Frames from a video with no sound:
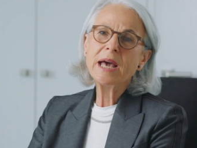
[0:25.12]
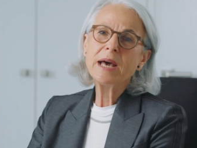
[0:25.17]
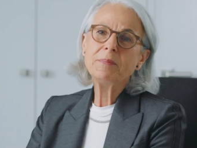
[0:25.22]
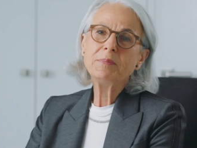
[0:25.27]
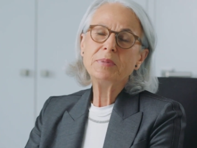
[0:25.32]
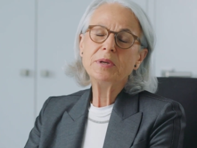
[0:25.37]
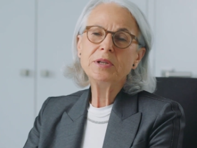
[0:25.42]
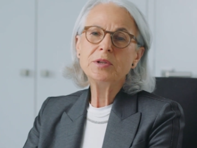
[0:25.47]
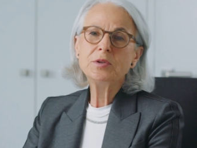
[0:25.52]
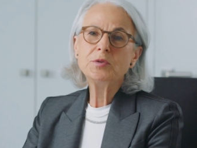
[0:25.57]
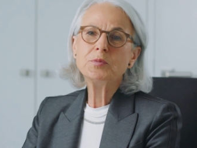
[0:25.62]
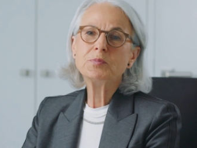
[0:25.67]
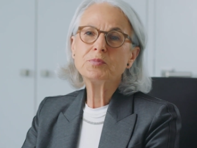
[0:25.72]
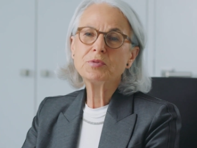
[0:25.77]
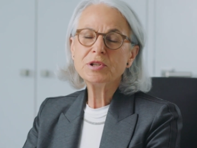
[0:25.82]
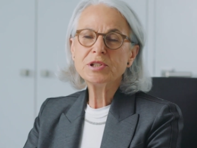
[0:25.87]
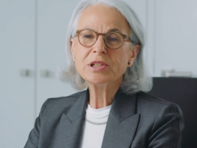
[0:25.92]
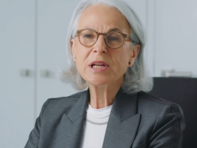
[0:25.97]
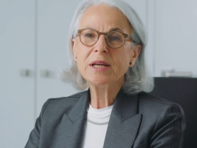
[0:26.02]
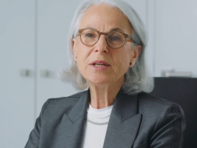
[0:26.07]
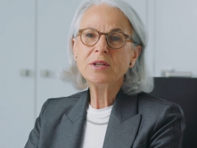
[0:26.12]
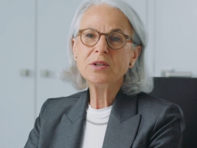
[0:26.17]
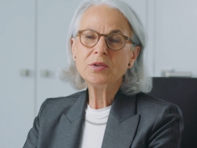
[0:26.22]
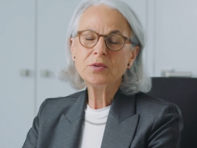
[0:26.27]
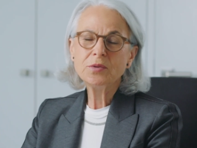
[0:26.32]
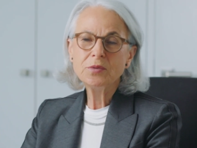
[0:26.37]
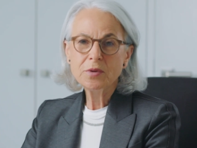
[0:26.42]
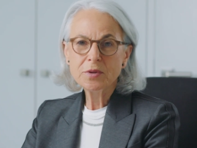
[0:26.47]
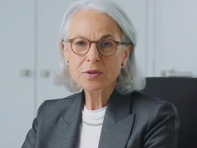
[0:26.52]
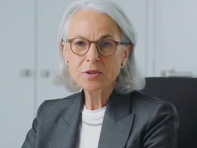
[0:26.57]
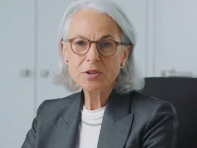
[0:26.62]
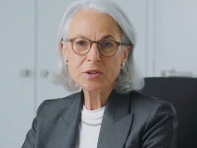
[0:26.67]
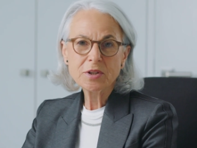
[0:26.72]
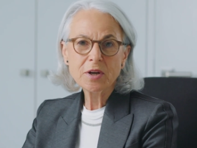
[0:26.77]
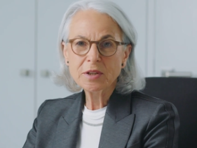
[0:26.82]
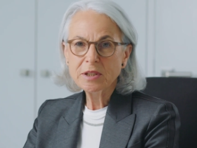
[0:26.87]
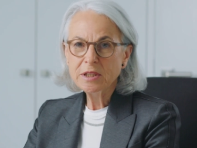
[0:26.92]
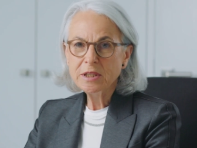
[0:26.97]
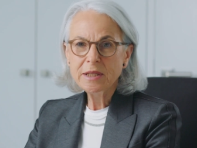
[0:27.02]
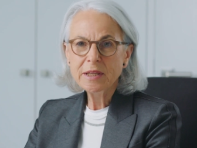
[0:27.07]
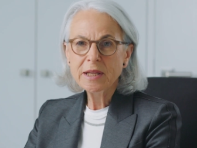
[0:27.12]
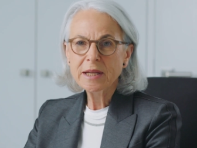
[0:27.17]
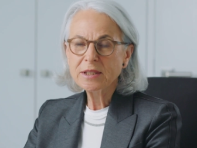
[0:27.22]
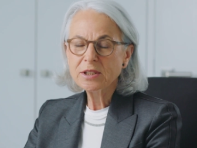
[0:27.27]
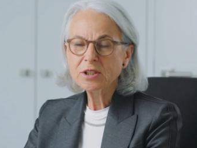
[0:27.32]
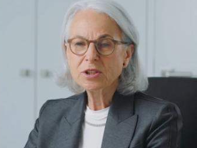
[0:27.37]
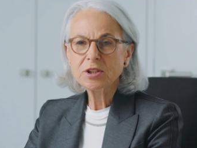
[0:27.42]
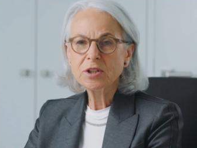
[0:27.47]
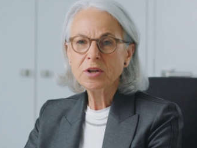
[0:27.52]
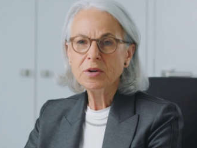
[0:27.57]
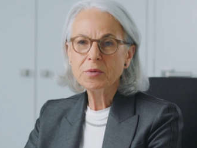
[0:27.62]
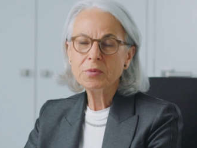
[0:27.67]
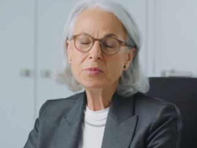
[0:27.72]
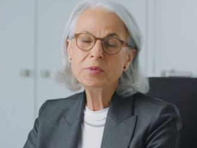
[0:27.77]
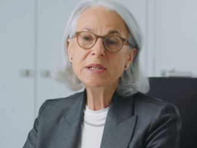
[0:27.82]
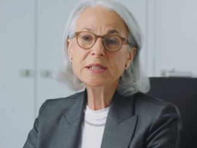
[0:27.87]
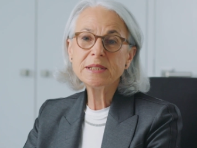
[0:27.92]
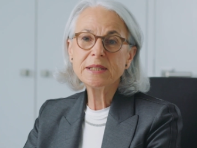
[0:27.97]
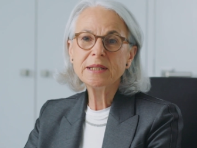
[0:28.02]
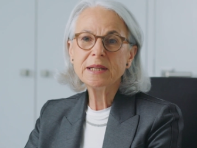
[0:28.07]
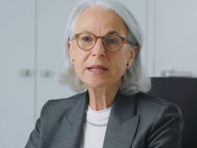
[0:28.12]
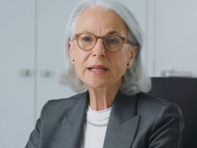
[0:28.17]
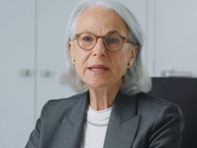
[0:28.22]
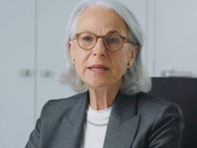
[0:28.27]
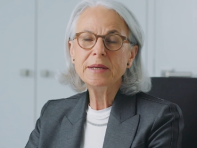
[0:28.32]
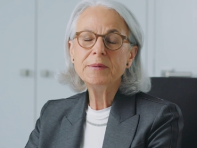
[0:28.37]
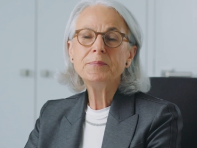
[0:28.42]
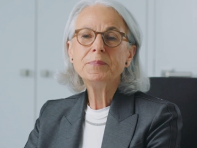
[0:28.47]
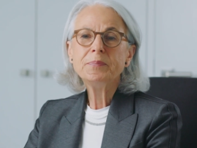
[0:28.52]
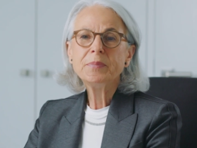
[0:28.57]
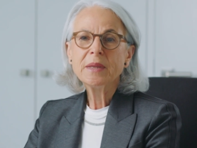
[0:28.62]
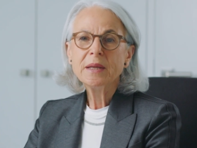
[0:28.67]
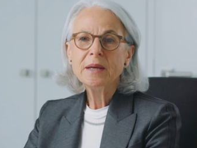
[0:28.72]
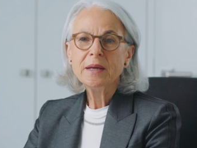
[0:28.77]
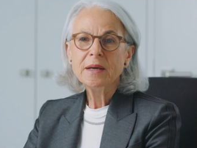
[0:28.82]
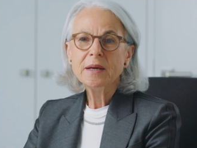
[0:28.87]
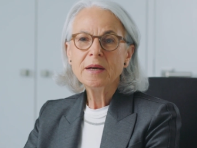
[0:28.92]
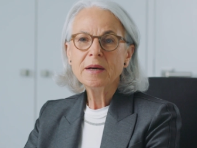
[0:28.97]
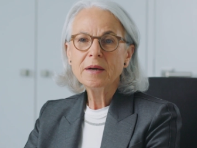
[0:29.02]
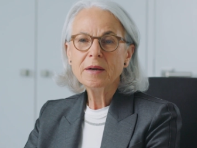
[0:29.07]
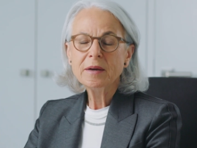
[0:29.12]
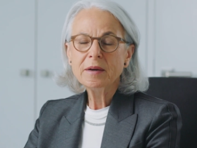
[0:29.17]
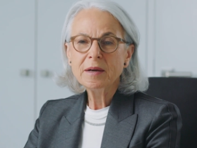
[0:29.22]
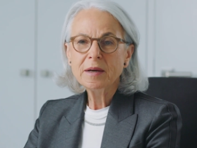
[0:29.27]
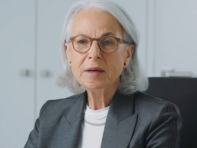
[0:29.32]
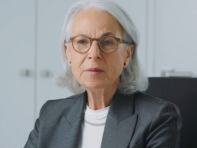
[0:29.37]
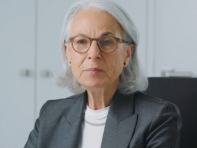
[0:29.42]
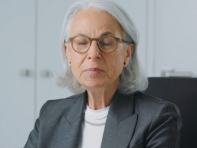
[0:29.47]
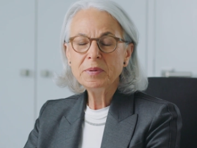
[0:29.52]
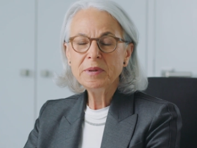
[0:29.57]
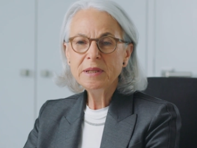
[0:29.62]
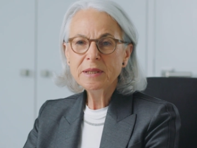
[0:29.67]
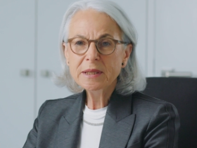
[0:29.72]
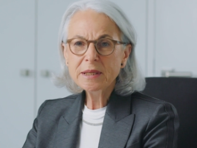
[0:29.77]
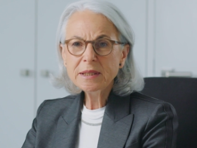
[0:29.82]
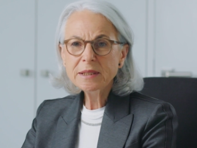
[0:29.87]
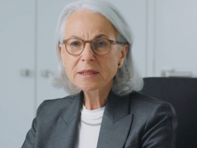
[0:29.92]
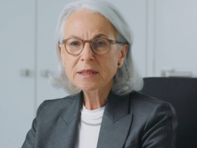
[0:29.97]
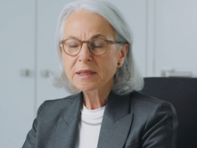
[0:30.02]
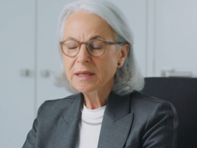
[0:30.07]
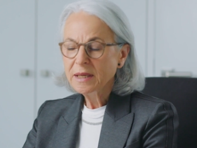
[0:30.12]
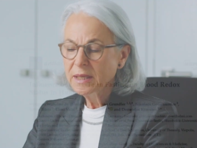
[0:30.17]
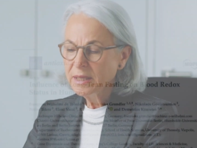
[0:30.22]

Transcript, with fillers: happy to present you a study that uh, recently uh, appeared